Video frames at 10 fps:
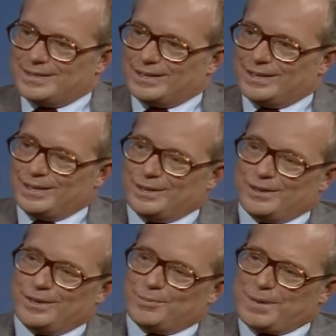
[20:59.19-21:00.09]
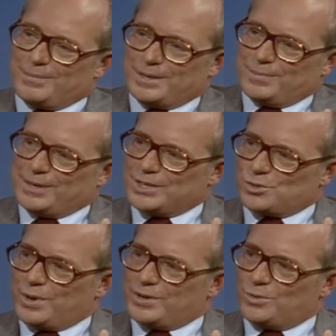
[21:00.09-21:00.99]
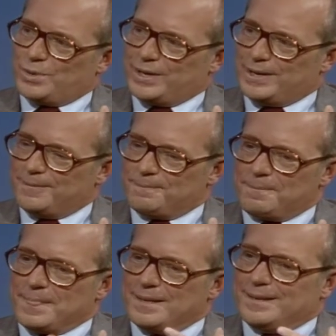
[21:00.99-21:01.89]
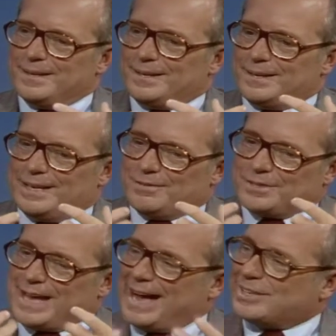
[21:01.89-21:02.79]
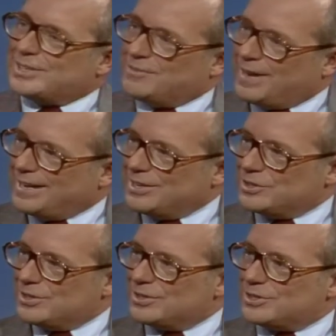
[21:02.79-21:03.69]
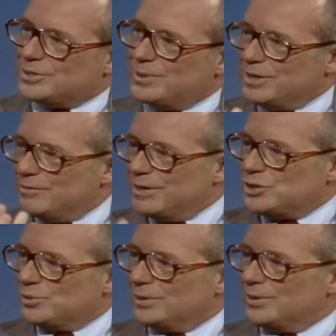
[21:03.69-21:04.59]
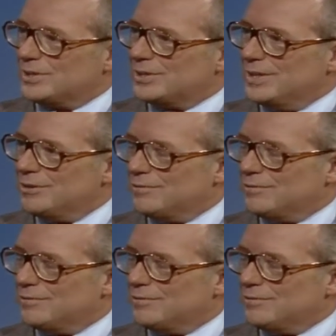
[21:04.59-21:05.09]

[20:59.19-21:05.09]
uh, they're public monies whether we give tax advantages to individuals and to